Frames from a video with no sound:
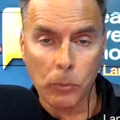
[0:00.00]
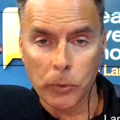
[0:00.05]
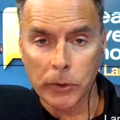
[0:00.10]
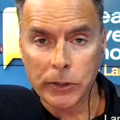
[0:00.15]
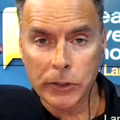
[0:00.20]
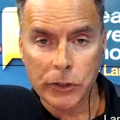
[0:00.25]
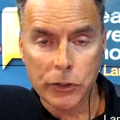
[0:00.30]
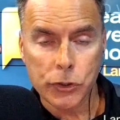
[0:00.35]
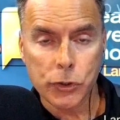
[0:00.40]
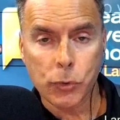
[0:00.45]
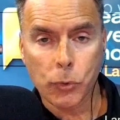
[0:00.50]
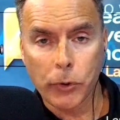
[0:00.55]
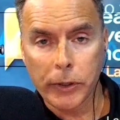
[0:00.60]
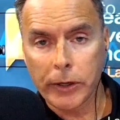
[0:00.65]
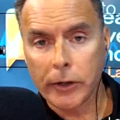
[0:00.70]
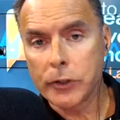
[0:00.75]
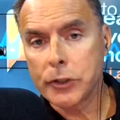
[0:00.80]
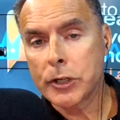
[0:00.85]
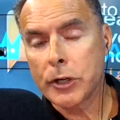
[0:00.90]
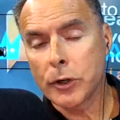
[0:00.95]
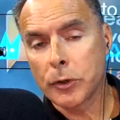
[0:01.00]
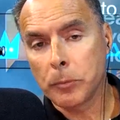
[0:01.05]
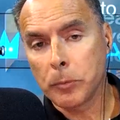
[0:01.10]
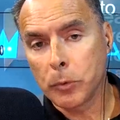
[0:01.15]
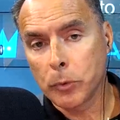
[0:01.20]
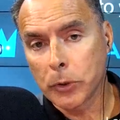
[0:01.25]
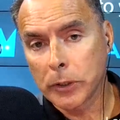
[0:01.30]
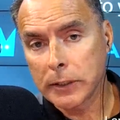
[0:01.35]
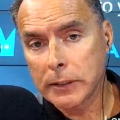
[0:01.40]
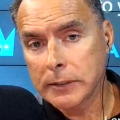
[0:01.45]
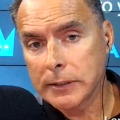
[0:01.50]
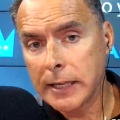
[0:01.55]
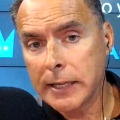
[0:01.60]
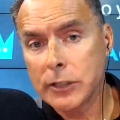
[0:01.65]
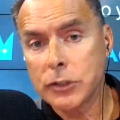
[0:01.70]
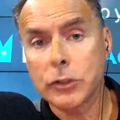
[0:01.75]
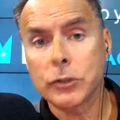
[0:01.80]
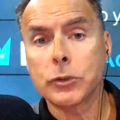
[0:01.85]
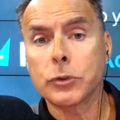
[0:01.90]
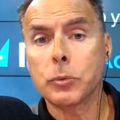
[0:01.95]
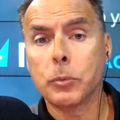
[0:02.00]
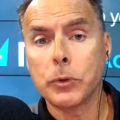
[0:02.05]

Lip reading: want to destroy our charitable organizations,